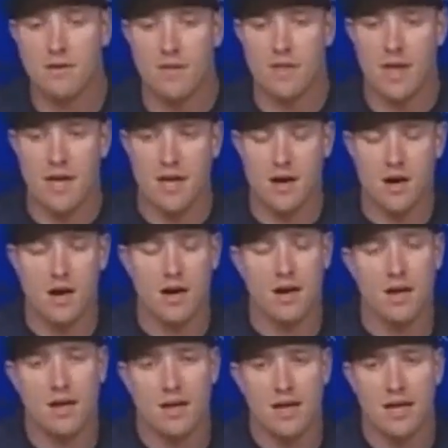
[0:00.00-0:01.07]
They
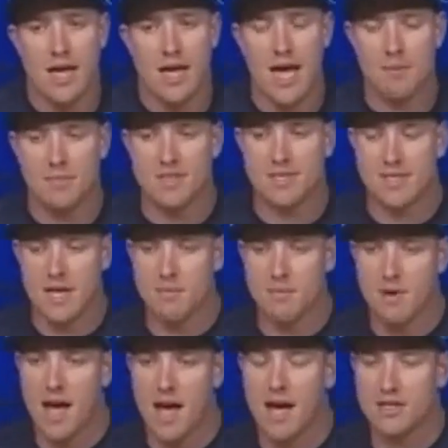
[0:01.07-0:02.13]
had me stay
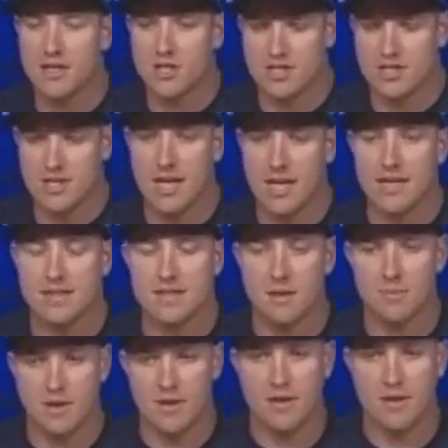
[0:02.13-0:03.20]
back just in case
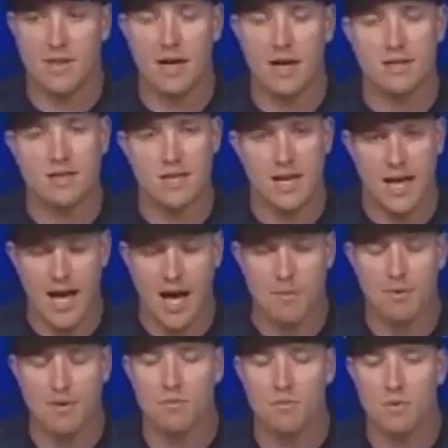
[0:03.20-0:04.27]
something like that did
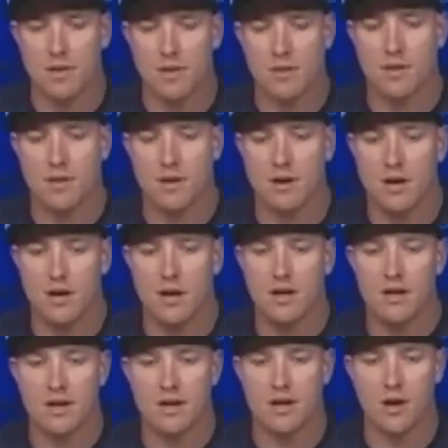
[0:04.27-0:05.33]
happen with
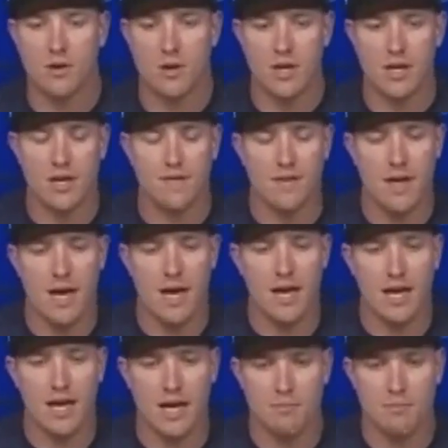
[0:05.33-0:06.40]
Cody, and they had
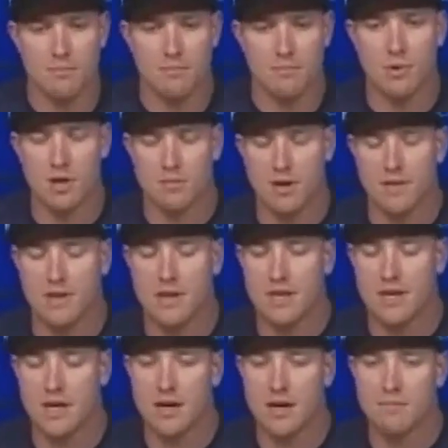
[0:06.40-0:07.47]
to put him on
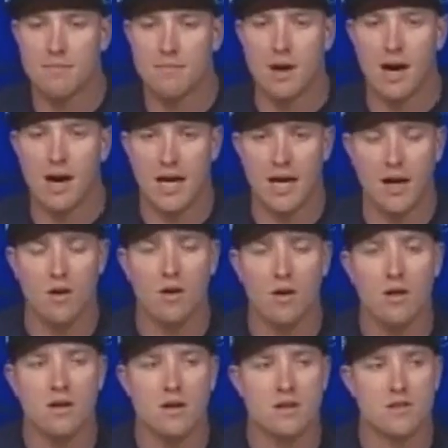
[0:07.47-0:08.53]
the IL.
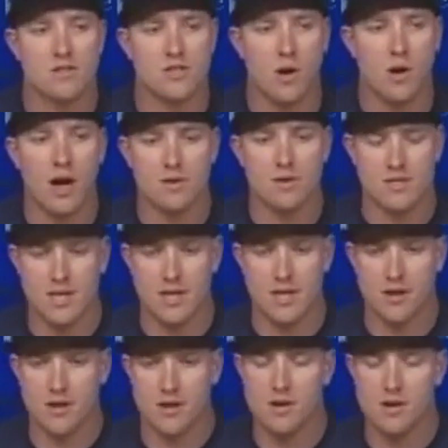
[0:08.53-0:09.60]
So I was
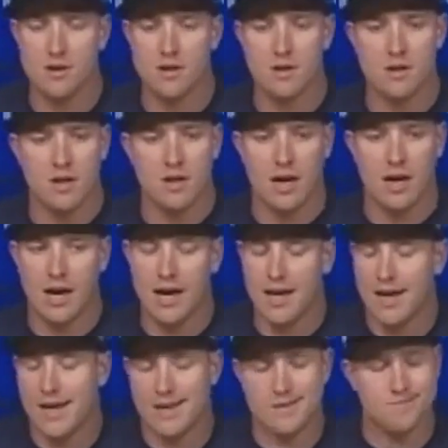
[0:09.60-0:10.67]
here. I
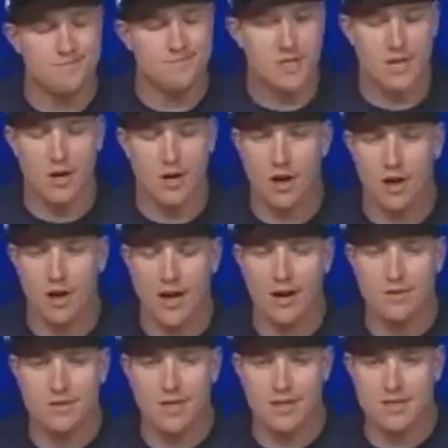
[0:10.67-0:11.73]
had, you know, gone
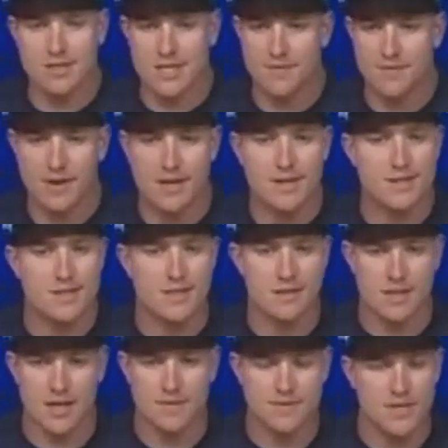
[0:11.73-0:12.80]
out and done defense
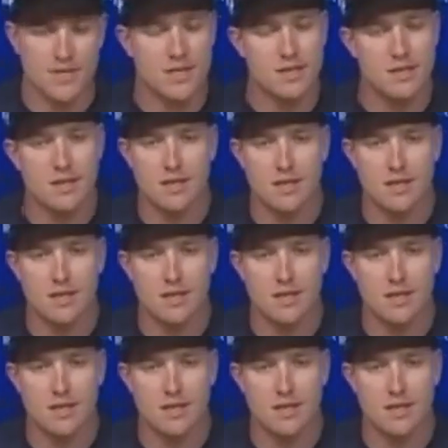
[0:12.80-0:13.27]
and lifted.